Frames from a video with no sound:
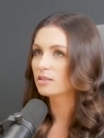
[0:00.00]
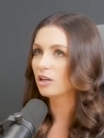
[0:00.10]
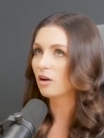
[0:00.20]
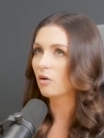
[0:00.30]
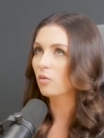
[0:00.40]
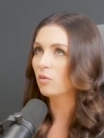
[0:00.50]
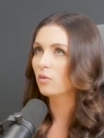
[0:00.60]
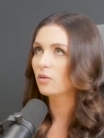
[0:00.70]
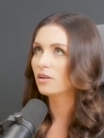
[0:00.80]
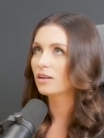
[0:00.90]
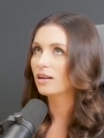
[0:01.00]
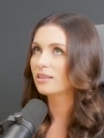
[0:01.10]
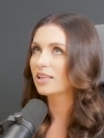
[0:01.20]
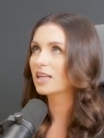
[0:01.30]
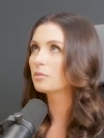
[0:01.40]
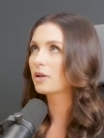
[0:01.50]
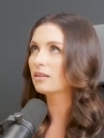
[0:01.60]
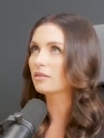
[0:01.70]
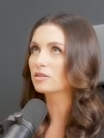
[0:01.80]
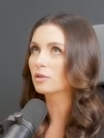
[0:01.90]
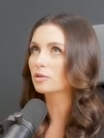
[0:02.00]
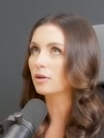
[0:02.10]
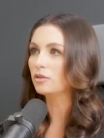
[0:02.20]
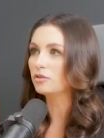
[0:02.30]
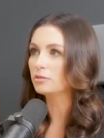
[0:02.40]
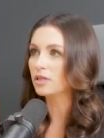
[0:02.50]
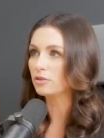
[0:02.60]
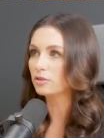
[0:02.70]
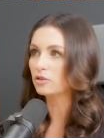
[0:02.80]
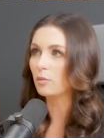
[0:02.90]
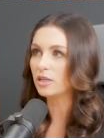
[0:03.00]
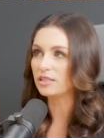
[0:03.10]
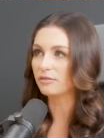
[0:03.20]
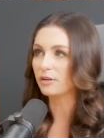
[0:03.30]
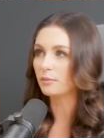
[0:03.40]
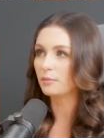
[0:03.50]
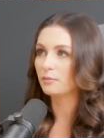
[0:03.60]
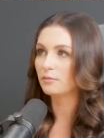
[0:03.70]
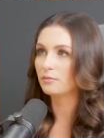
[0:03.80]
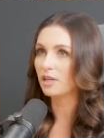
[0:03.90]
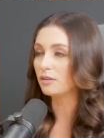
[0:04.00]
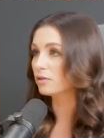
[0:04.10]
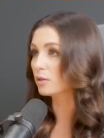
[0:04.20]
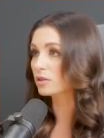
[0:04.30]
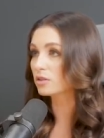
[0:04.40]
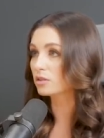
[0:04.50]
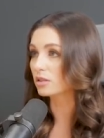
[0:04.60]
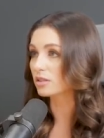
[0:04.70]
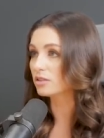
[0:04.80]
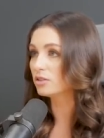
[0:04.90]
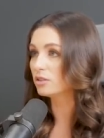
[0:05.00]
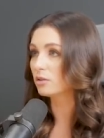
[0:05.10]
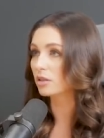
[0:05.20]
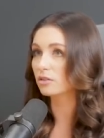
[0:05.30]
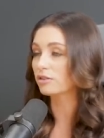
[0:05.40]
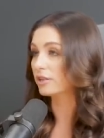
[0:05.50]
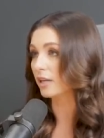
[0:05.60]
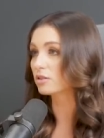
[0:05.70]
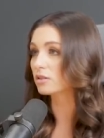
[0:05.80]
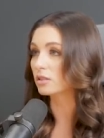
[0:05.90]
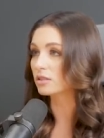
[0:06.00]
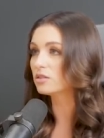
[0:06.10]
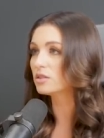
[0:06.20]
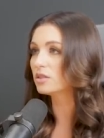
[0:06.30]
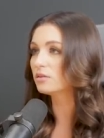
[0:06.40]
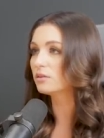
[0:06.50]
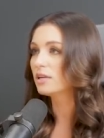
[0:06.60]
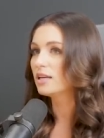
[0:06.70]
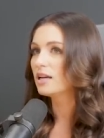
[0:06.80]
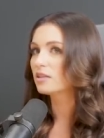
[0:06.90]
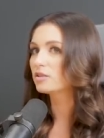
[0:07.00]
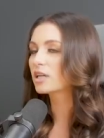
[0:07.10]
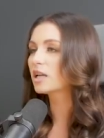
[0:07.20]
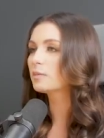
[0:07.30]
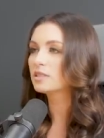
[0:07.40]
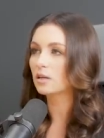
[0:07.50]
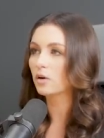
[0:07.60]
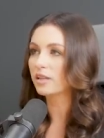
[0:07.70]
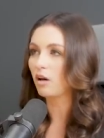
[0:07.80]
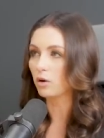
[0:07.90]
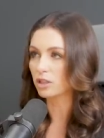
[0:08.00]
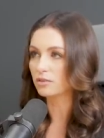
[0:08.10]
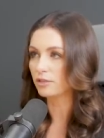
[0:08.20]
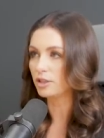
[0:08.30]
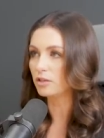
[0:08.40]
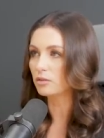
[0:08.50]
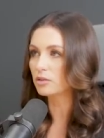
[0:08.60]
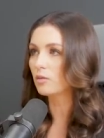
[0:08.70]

So that's what I love so much about YouTube is that there's so many different influencers to listen to or creators to listen to. Yeah. There's going to be someone that works for you.